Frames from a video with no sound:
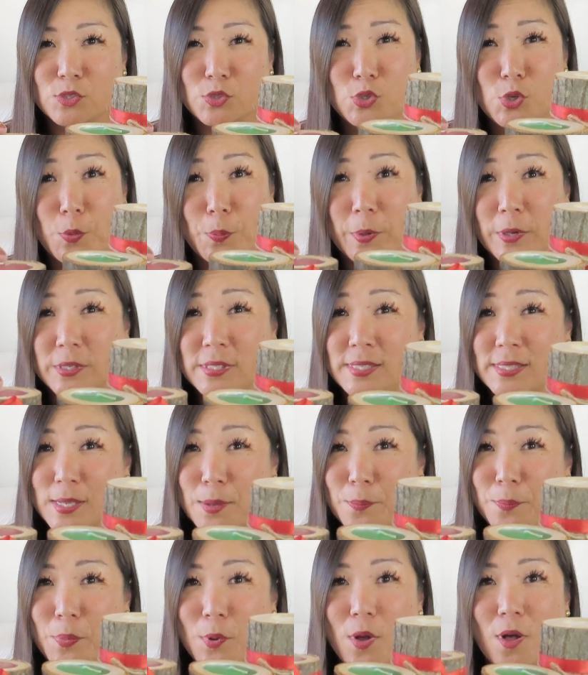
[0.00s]
Super
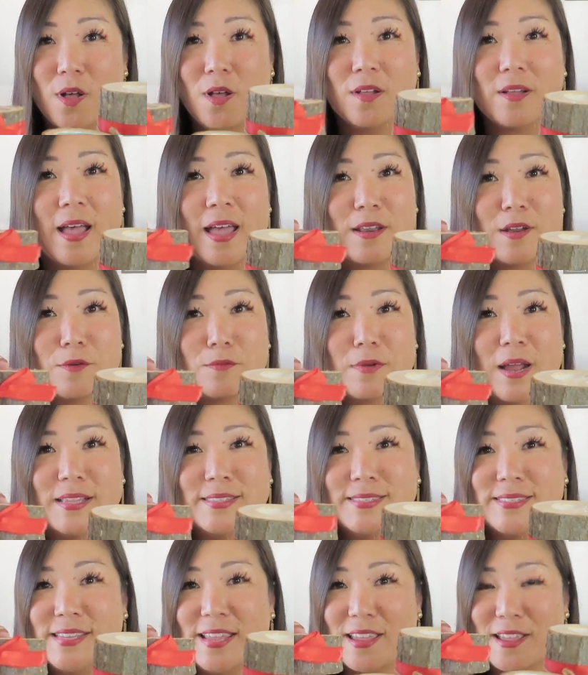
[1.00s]
simple, kind of
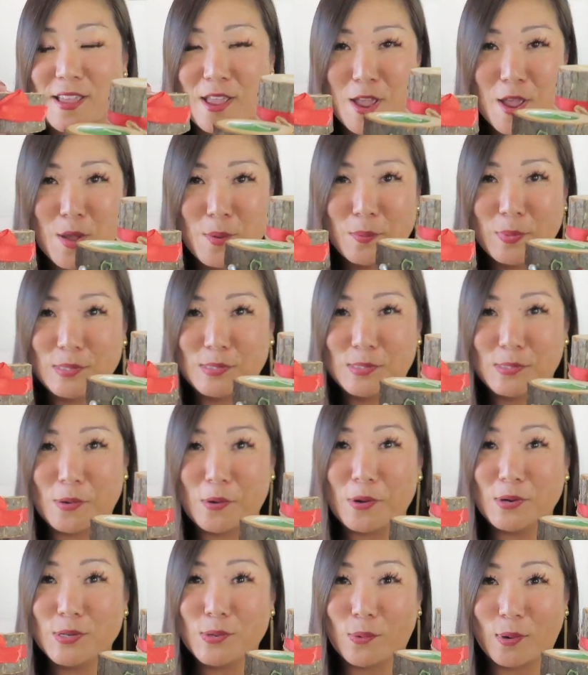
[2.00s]
rustic, but
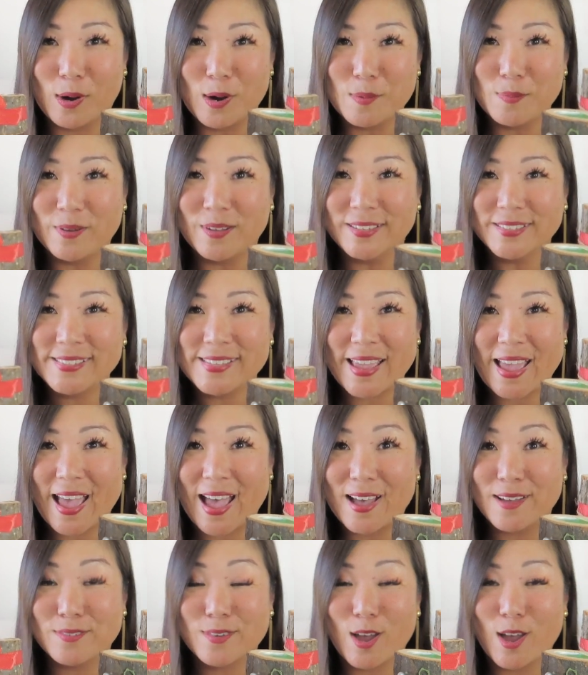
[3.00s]
so adorable to
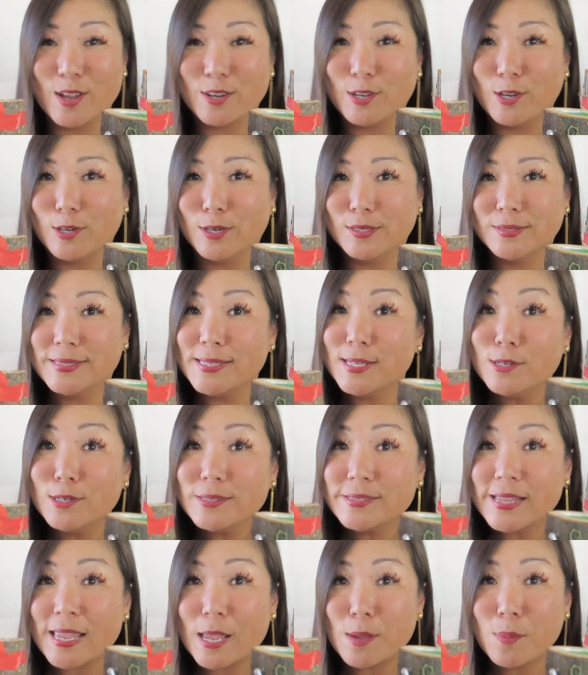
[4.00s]
have on your
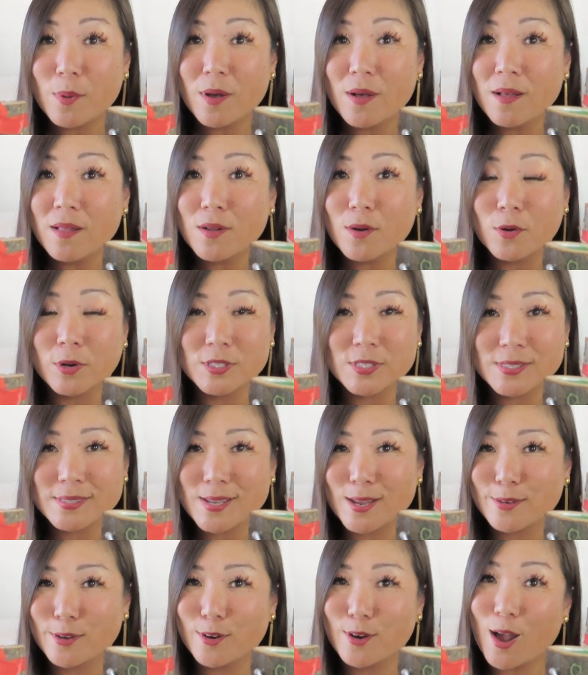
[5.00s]
dinner table or just
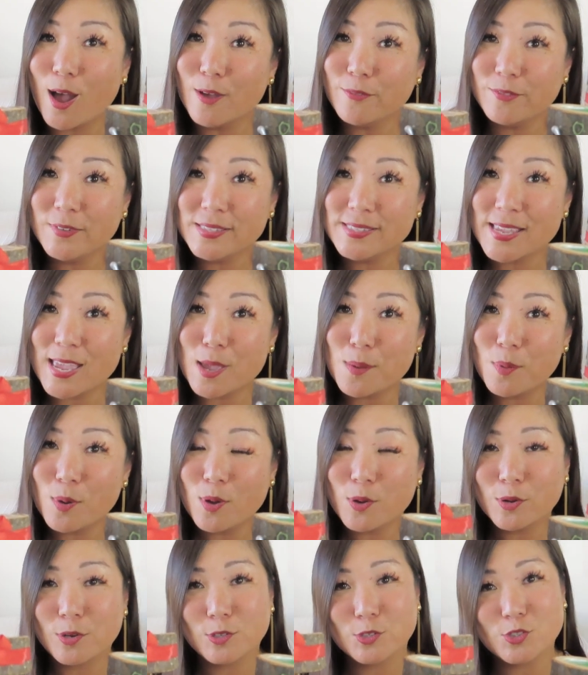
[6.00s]
on your coffee
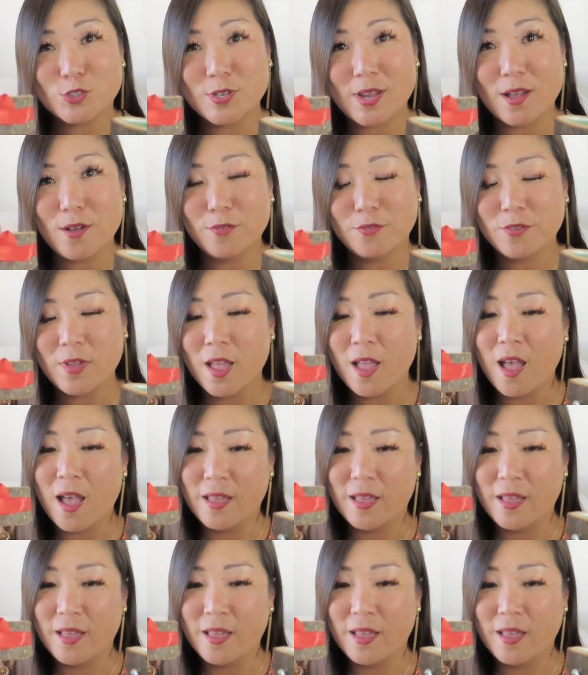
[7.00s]
table, your shelf.